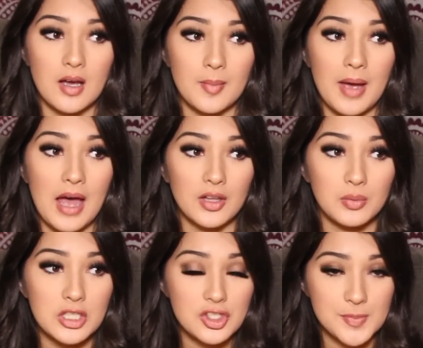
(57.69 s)

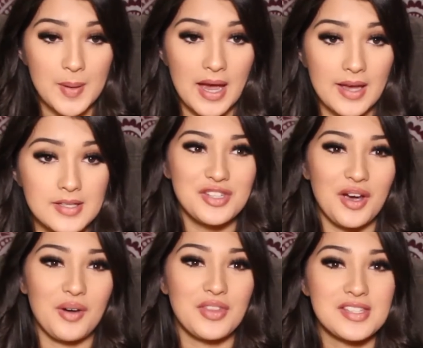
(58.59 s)
Halloween just passed,
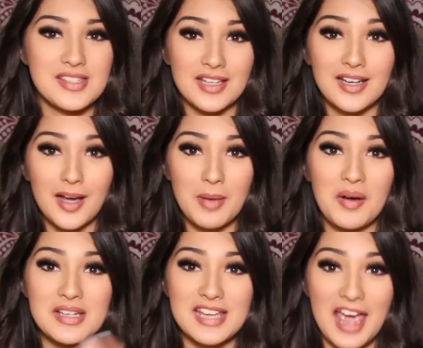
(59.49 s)
so this is gonna come
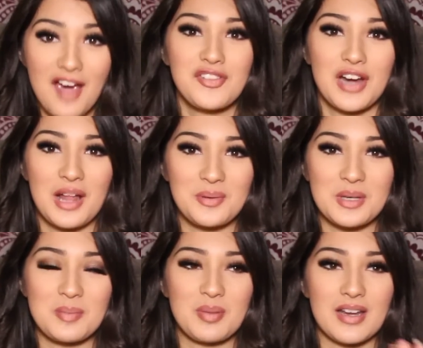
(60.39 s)
out a day after
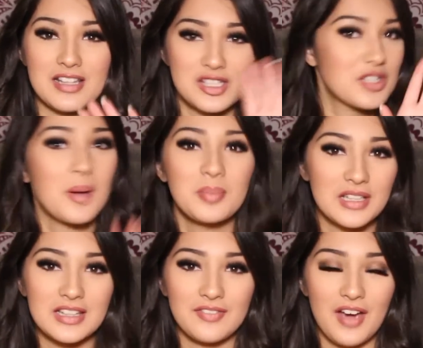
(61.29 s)
Halloween, but it's
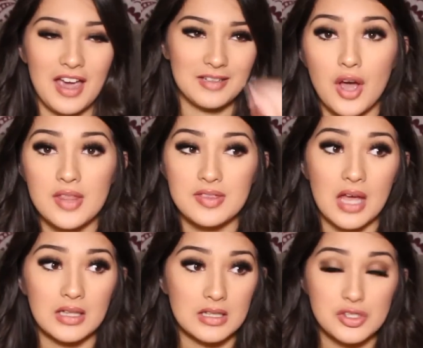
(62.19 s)
completely fine. I thought
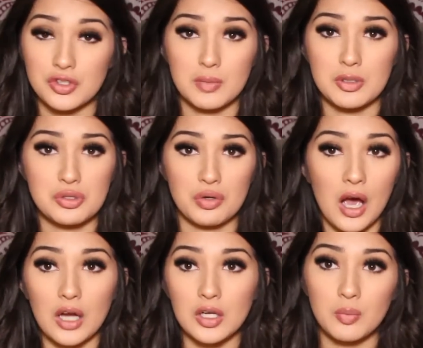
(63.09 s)
telling this creepy story
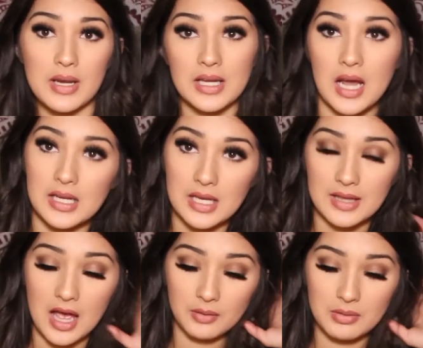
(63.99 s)
a good way to kind of get
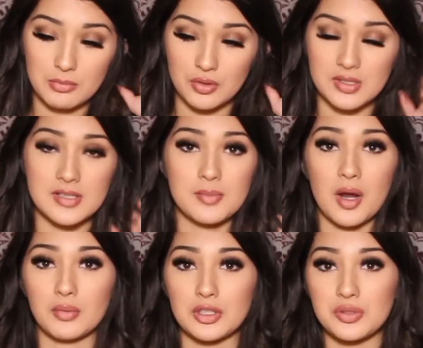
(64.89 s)
in the Halloween mood, since I'm
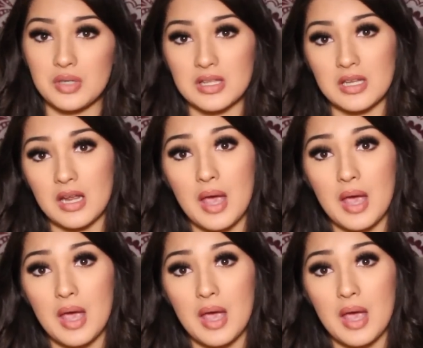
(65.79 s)
not really doing